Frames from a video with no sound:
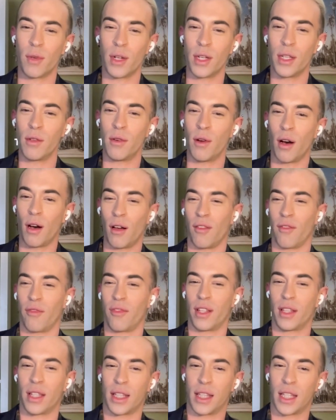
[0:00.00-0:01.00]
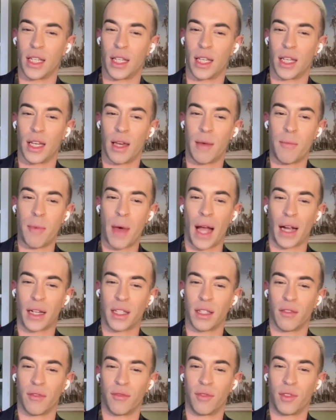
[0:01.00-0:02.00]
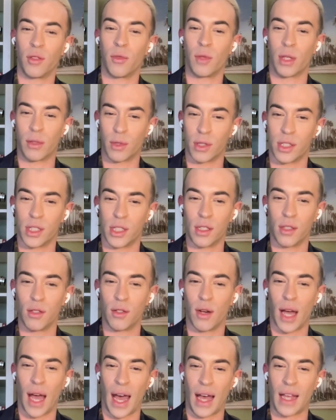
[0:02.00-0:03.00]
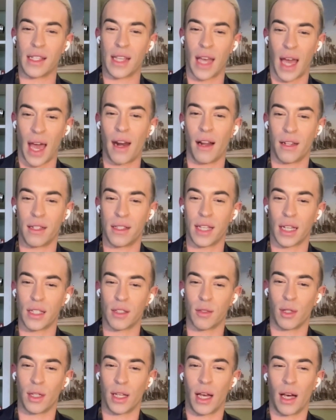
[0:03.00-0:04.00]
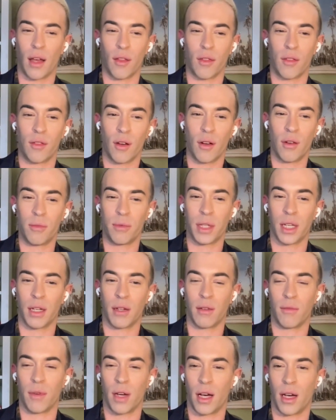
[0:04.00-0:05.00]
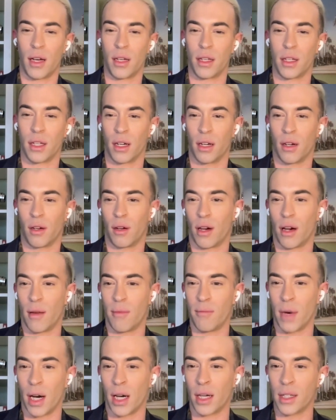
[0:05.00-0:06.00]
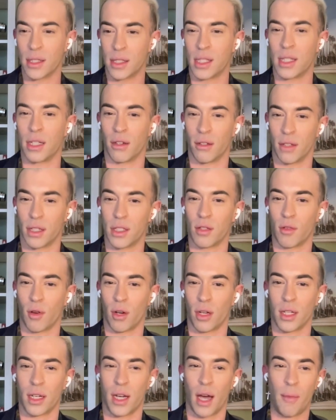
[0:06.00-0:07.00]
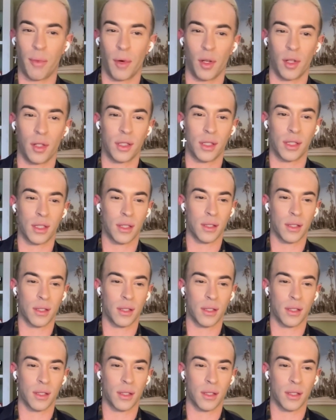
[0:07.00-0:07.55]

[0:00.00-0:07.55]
do you all feel that the impact of U equals U has had on sexual health, notably, among serodiscordant couples?